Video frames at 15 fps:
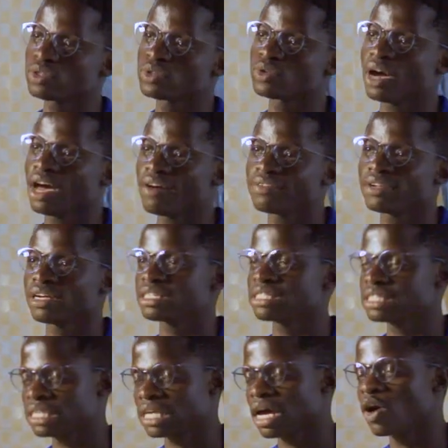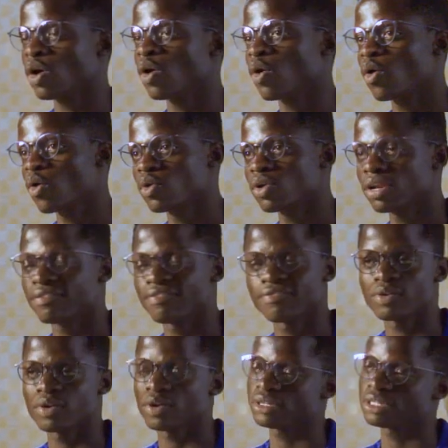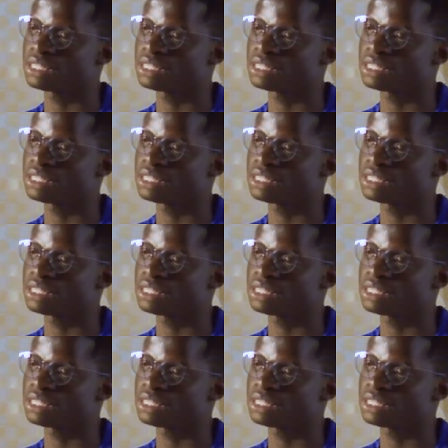to having a whole full-on